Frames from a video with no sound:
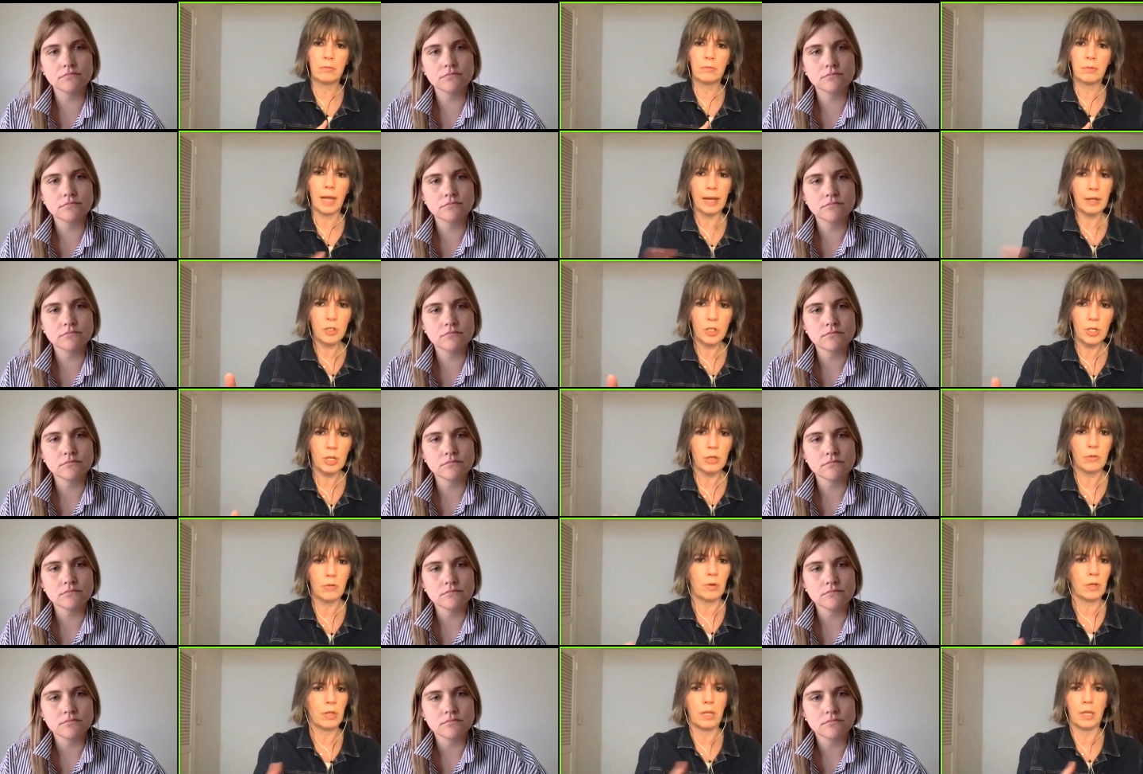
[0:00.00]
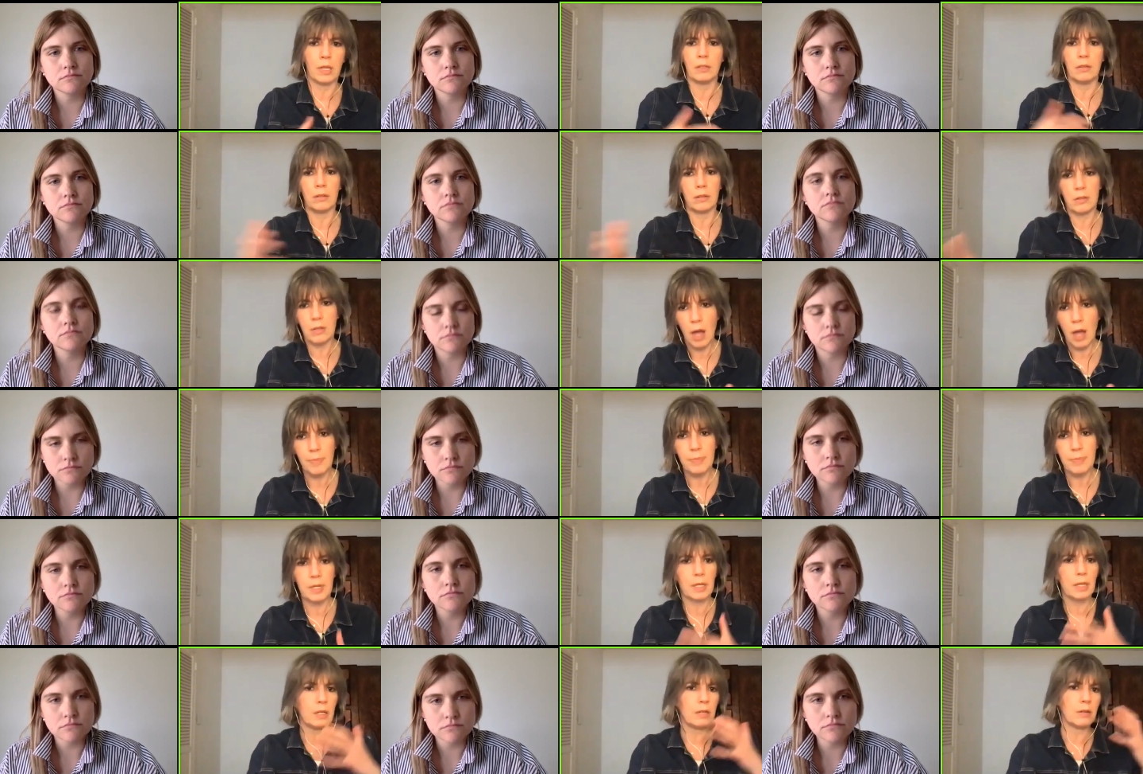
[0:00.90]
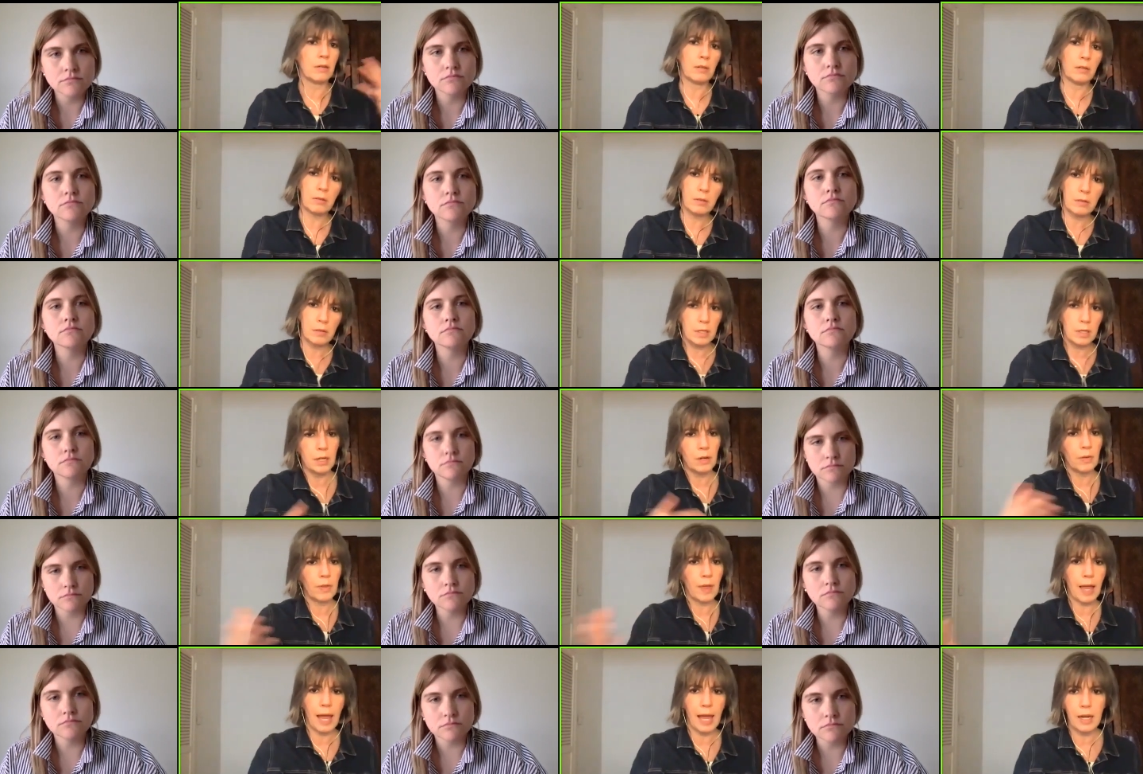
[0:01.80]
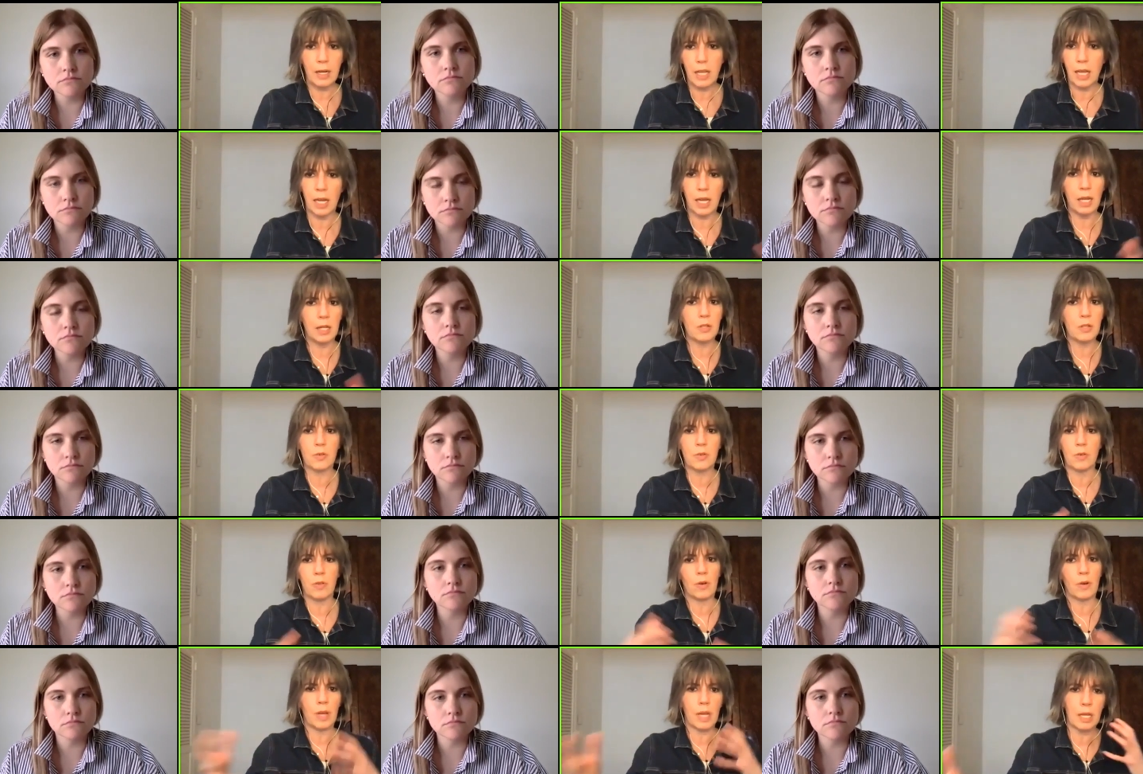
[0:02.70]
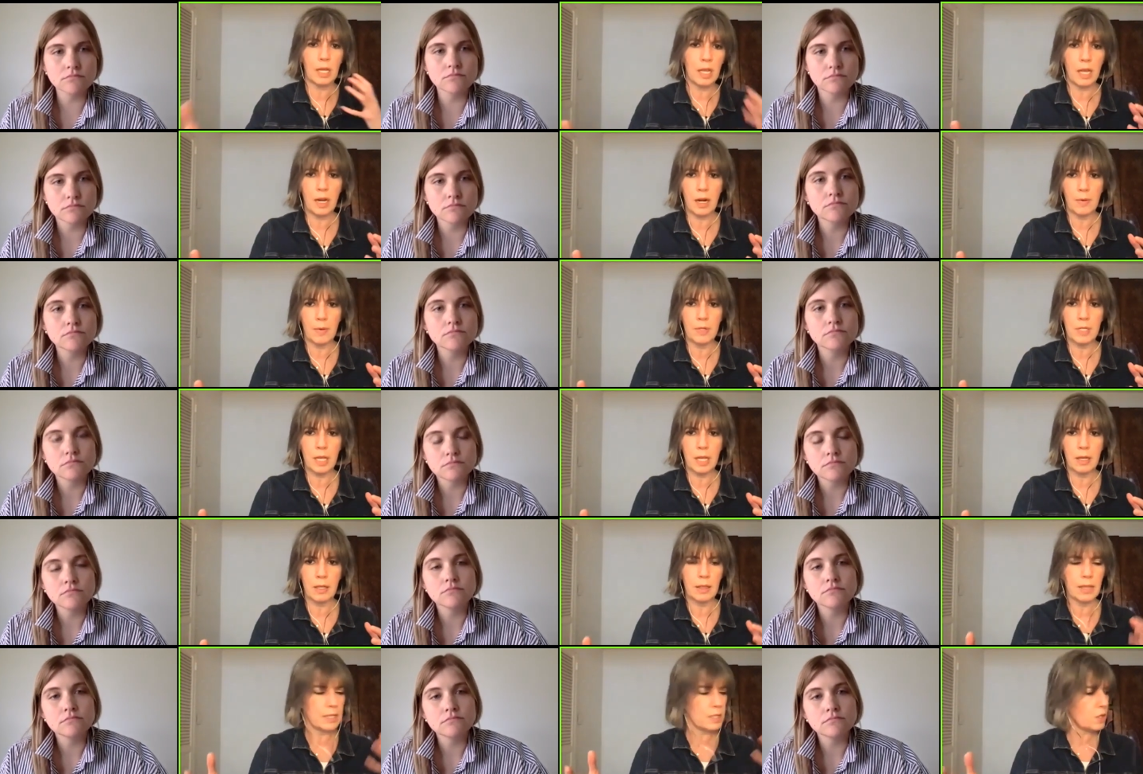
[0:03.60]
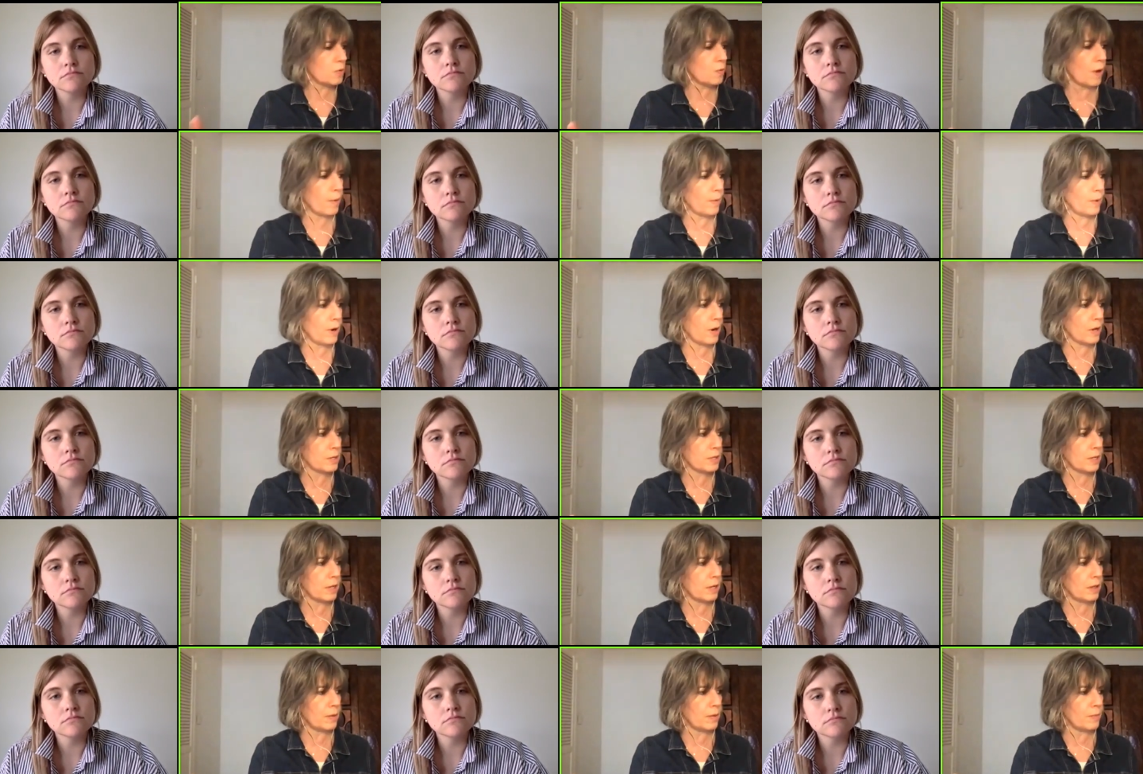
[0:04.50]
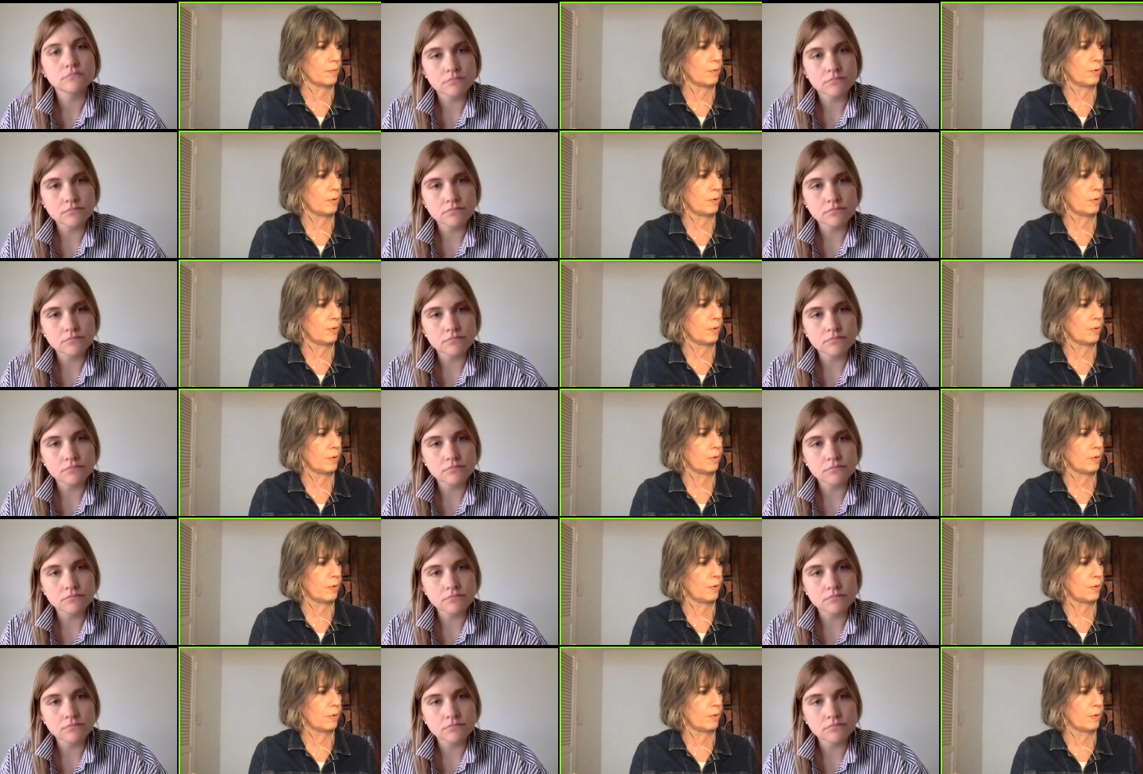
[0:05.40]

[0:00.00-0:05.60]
Speaker 1: had children they adopted or you know, they had kids or their kid and i was like this is why we're not seeing them